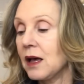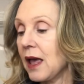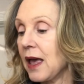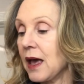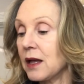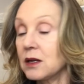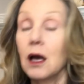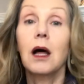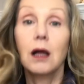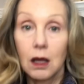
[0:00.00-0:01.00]
and
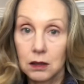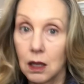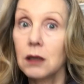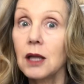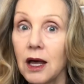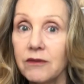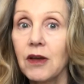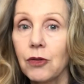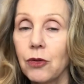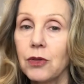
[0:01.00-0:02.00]
uh, a lot of
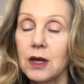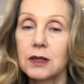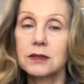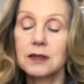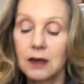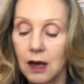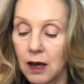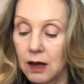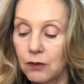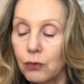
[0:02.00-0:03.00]
other things,
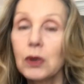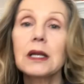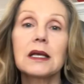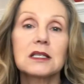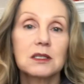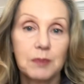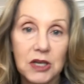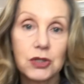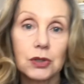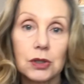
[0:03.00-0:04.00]
uh, really
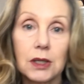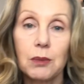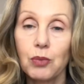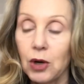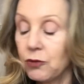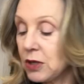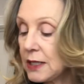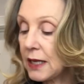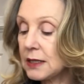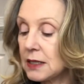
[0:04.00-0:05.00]
special embroidery
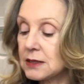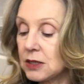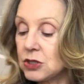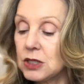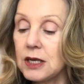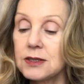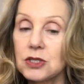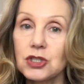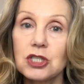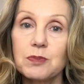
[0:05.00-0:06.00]
techniques that she does,
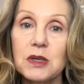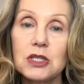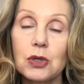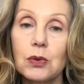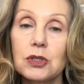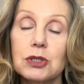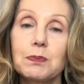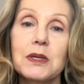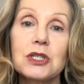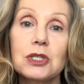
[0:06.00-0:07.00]
and she's been doing
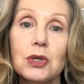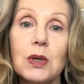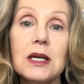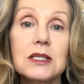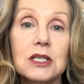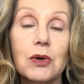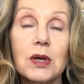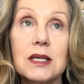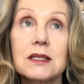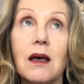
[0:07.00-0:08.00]
been doing a
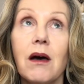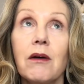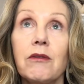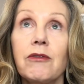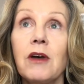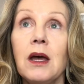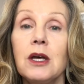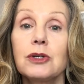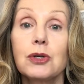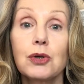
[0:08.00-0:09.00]
series of
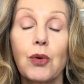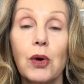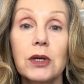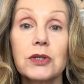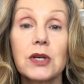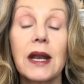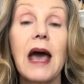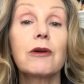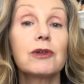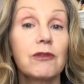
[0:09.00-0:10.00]
tutorials on
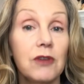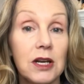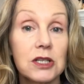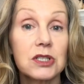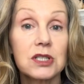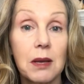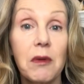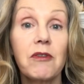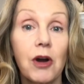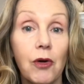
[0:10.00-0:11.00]
how to finish some
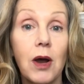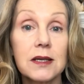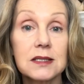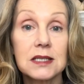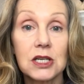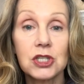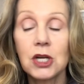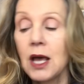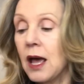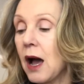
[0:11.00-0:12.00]
of our cross stitch.
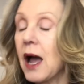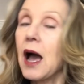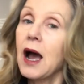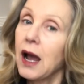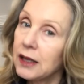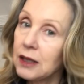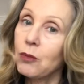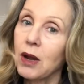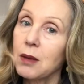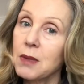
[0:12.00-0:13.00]
I highly
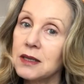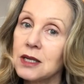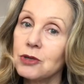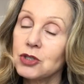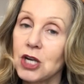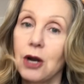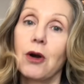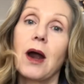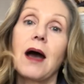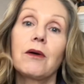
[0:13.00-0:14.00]
recommend that you check
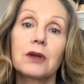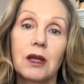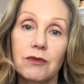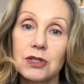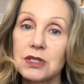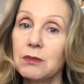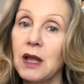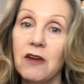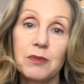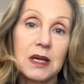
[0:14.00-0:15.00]
her out, give her some
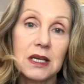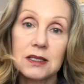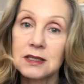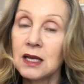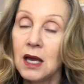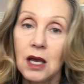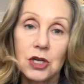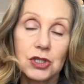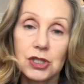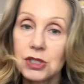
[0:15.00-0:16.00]
love because
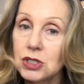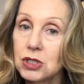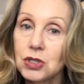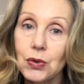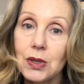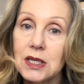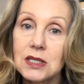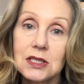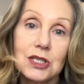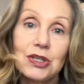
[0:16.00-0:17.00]
she's just doing
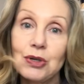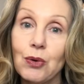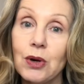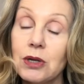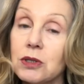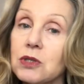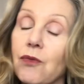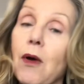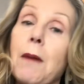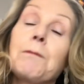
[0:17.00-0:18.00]
these tutorials
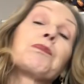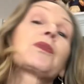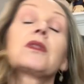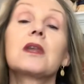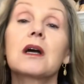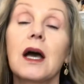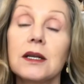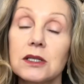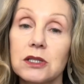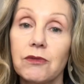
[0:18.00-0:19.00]
from the
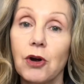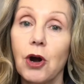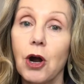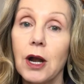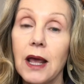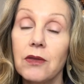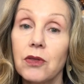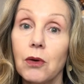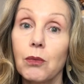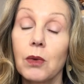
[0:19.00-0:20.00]
kindness of her heart, and
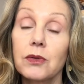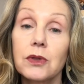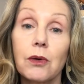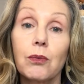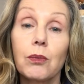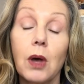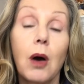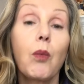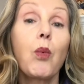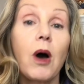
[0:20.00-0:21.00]
they're they're
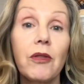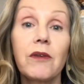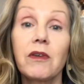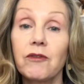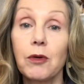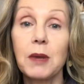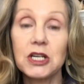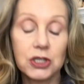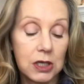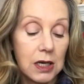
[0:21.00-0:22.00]
a wealth of
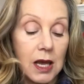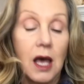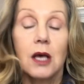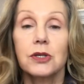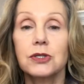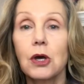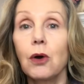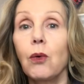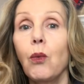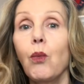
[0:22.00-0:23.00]
information.
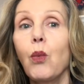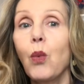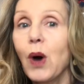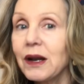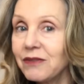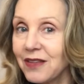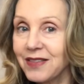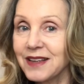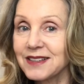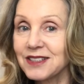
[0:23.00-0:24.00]
So one of the
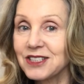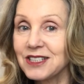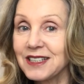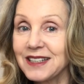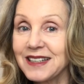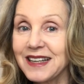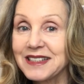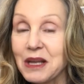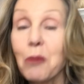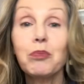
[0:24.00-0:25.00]
things that she did
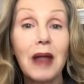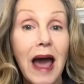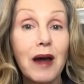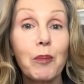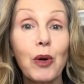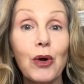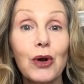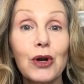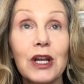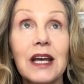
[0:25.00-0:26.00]
is a
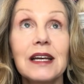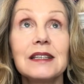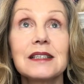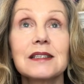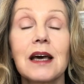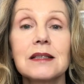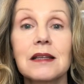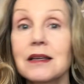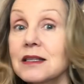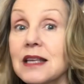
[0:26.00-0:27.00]
blackbird designs. I
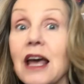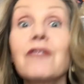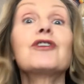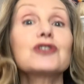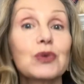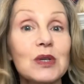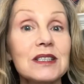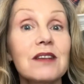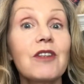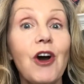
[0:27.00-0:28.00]
think it's
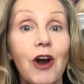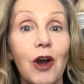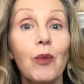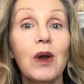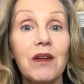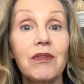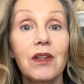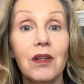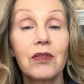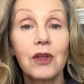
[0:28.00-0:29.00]
Anniversaries of the Heart, one of
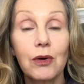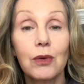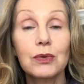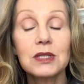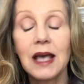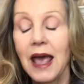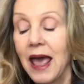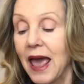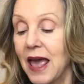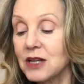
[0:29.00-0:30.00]
the, those.
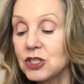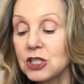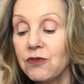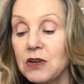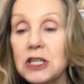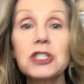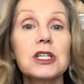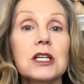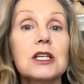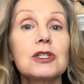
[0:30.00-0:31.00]
And she finished
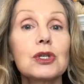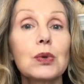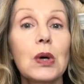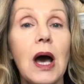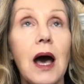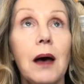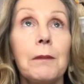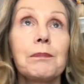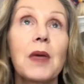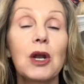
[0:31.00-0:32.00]
it into
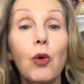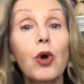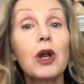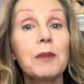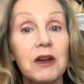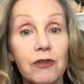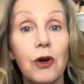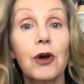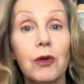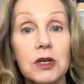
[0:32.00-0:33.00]
um, an ornament for
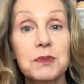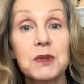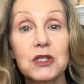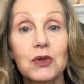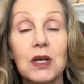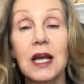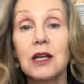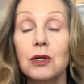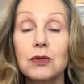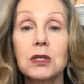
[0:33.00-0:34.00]
her Christmas tree
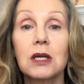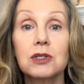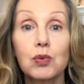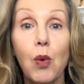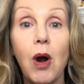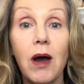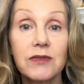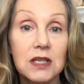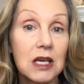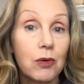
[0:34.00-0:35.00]
using
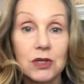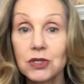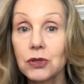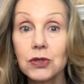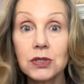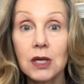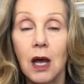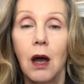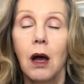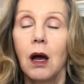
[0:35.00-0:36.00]
Swarovski crystals.
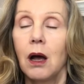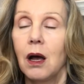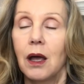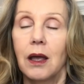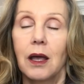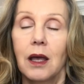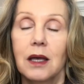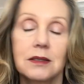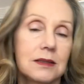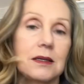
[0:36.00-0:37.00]

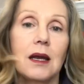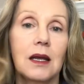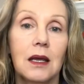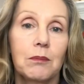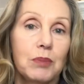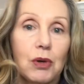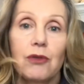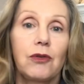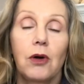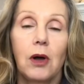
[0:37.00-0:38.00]
It's stunning,
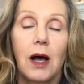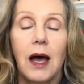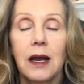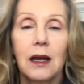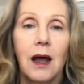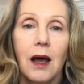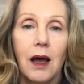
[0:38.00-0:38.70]
beautiful. And,